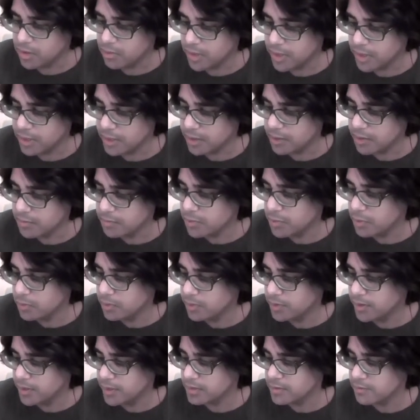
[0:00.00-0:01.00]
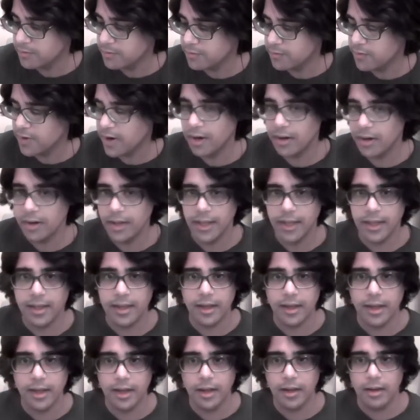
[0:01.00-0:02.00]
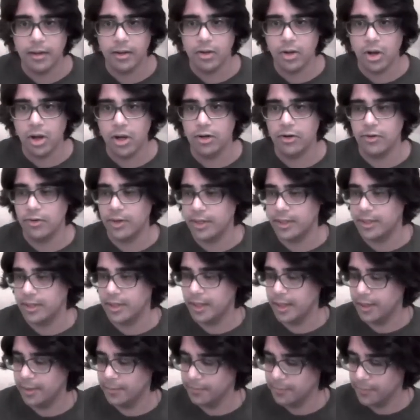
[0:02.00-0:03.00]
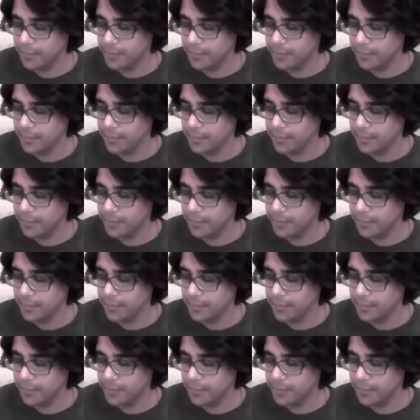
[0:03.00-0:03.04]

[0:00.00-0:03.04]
We can compute things fairly uh, concretely.